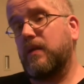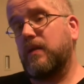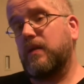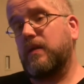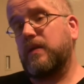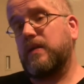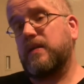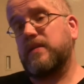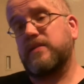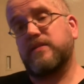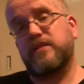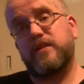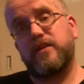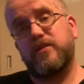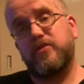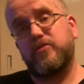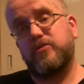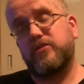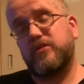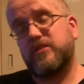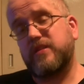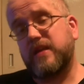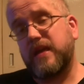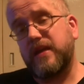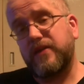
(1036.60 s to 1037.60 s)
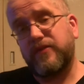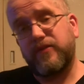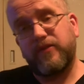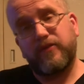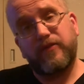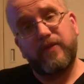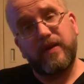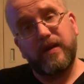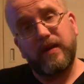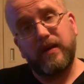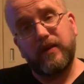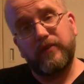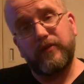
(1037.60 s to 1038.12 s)
As I used to say, for
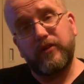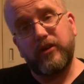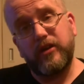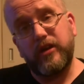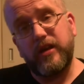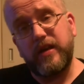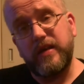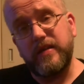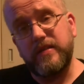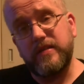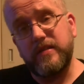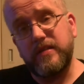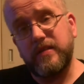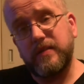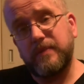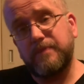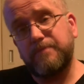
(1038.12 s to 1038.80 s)
final verdict,